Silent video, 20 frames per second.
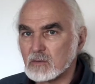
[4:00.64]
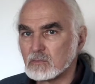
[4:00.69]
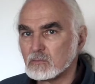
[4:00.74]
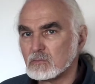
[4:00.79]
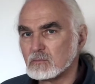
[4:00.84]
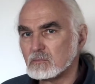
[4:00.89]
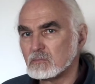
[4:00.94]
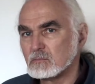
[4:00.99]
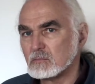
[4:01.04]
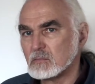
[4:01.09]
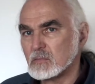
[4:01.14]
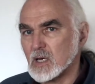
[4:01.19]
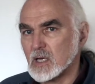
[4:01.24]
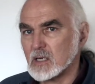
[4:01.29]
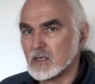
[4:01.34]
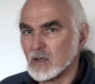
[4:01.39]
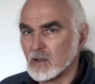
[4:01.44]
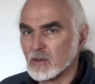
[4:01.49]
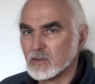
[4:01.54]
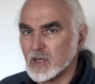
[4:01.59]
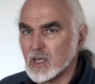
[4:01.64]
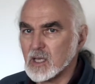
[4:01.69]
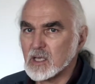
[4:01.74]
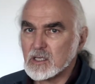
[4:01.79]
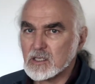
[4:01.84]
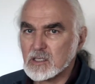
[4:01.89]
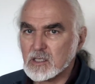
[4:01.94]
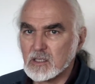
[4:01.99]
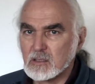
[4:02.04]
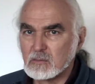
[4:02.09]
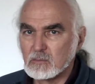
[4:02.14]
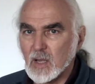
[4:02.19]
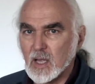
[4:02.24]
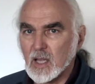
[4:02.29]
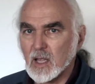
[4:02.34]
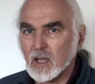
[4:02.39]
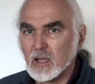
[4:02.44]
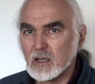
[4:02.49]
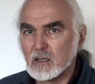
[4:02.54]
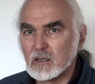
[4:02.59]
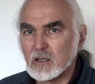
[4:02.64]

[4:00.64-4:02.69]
and might not think it's going to make a